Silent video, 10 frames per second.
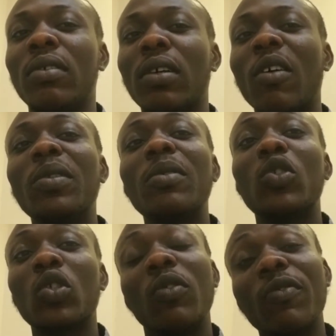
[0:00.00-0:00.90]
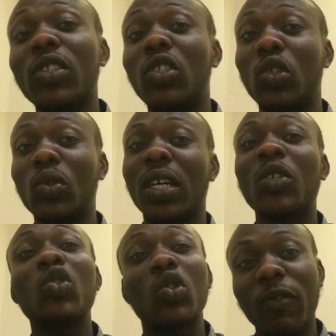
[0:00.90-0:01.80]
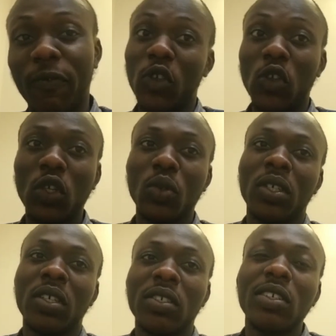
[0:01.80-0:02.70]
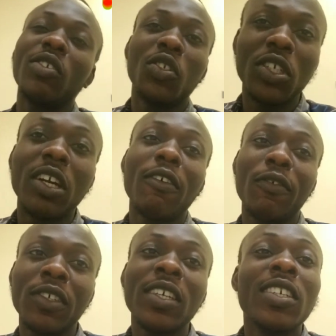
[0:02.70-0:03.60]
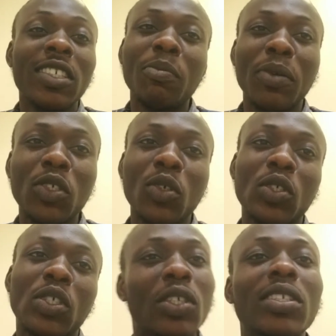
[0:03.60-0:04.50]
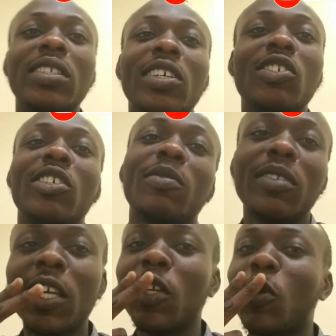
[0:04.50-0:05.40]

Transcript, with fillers: I've been able to convince you and not to confuse you that radiography is the best course to study in Nigeria. Thank